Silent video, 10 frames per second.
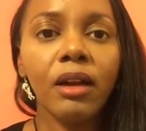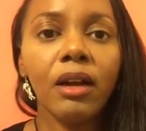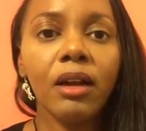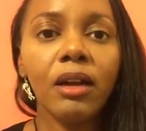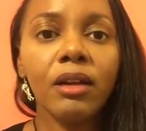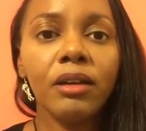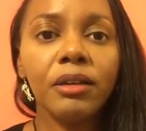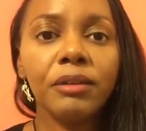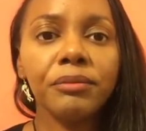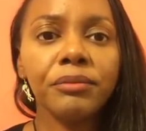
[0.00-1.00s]

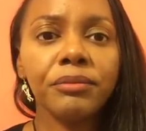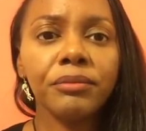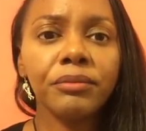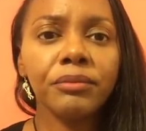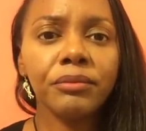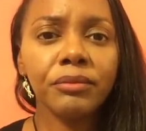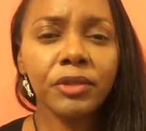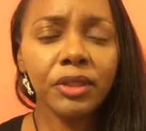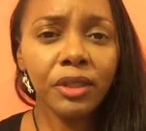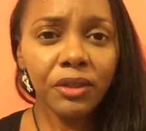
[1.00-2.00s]

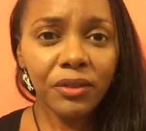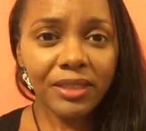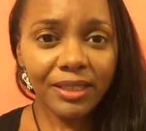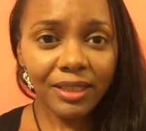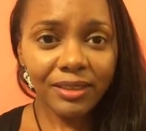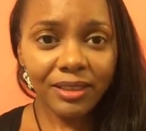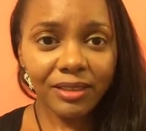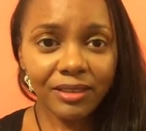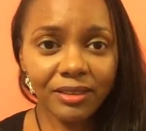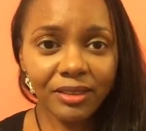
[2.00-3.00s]
You said they
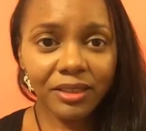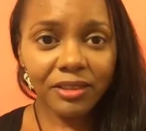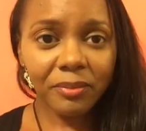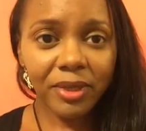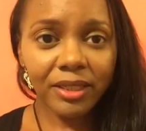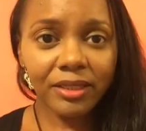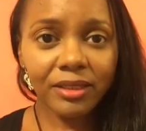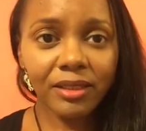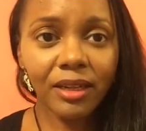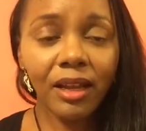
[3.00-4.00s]

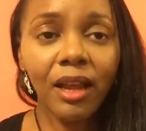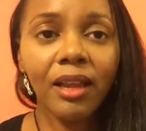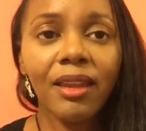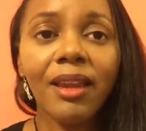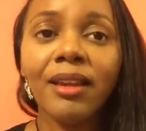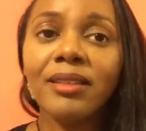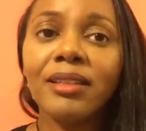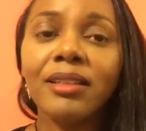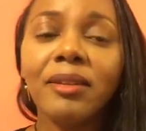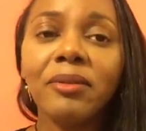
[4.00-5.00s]
Chichimech. Yeah, he
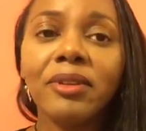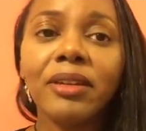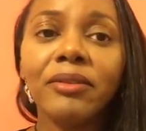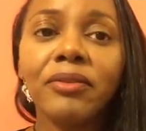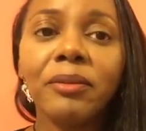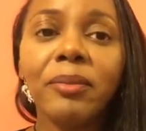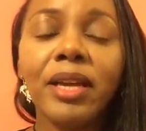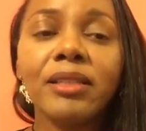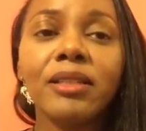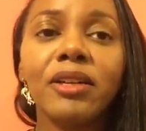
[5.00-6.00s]
said they from
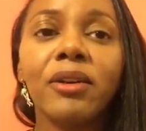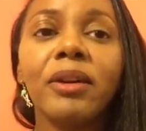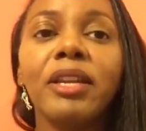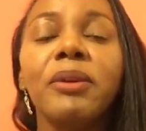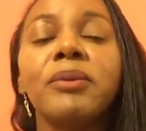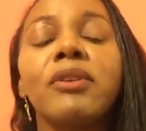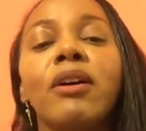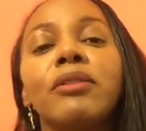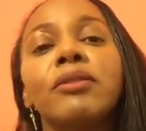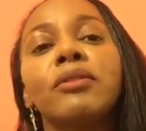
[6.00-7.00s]
Mexico, and he was
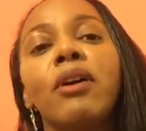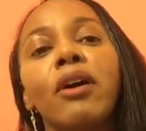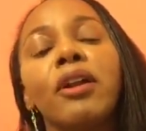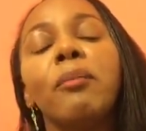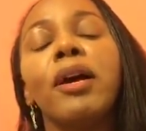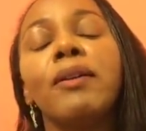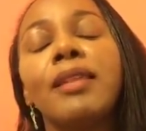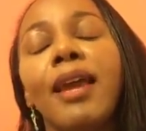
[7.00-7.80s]
also talking about the